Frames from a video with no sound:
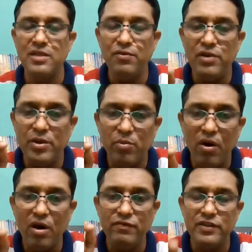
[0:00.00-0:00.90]
they will
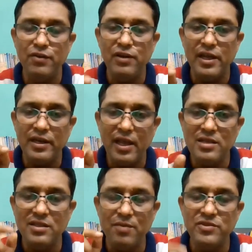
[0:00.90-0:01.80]
involve, they will
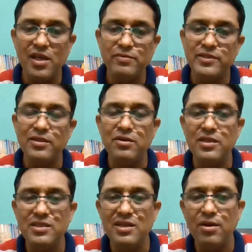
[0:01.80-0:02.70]
engage themselves in the
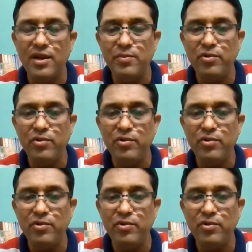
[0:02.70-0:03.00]
teaching learning